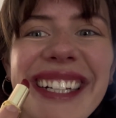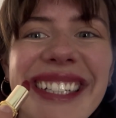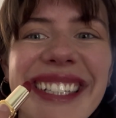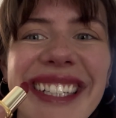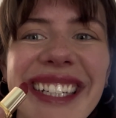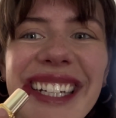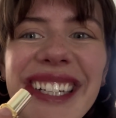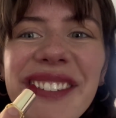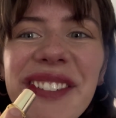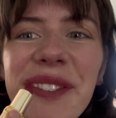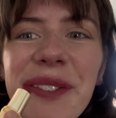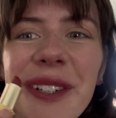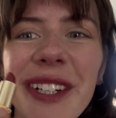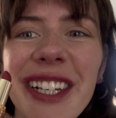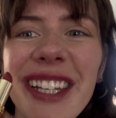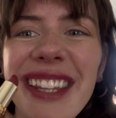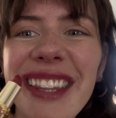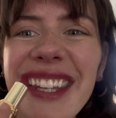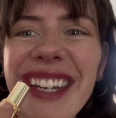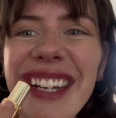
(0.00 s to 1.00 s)
a
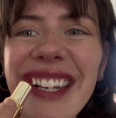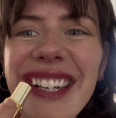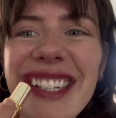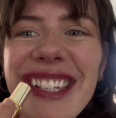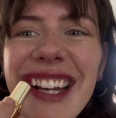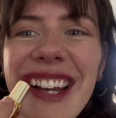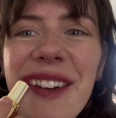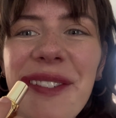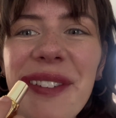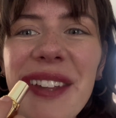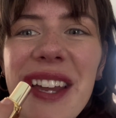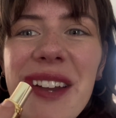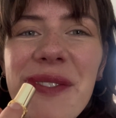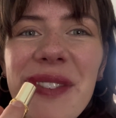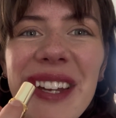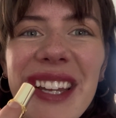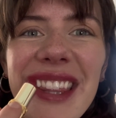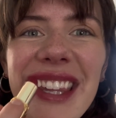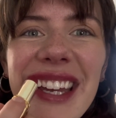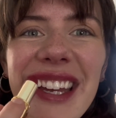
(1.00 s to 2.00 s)
pretty thick top lip
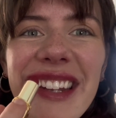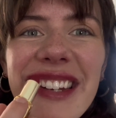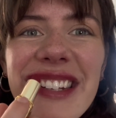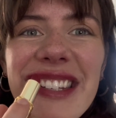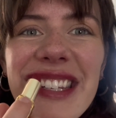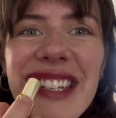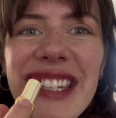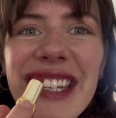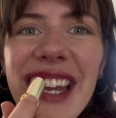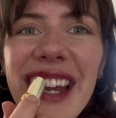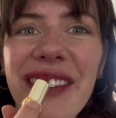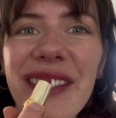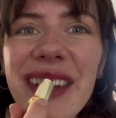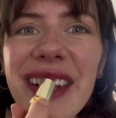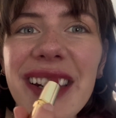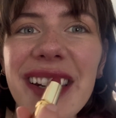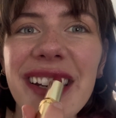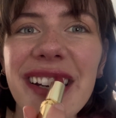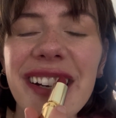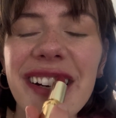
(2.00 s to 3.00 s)
and then I'll just dab
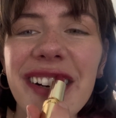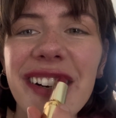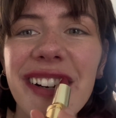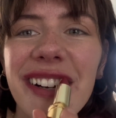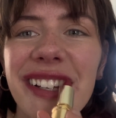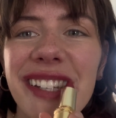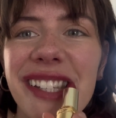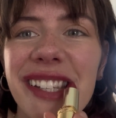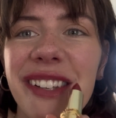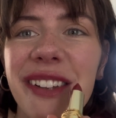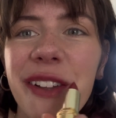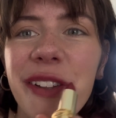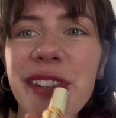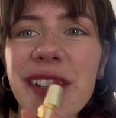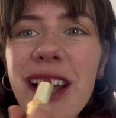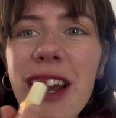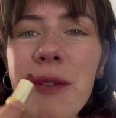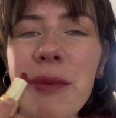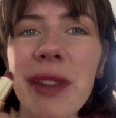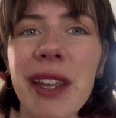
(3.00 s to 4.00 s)
it across the whole
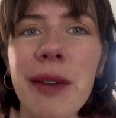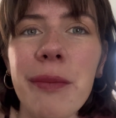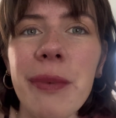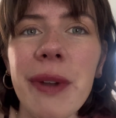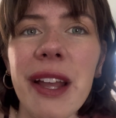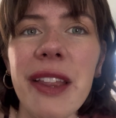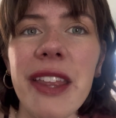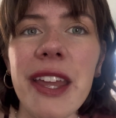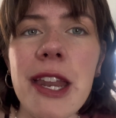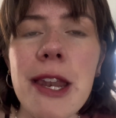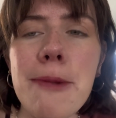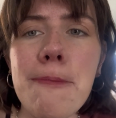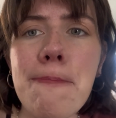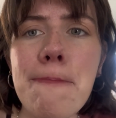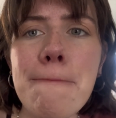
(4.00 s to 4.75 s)
top lip and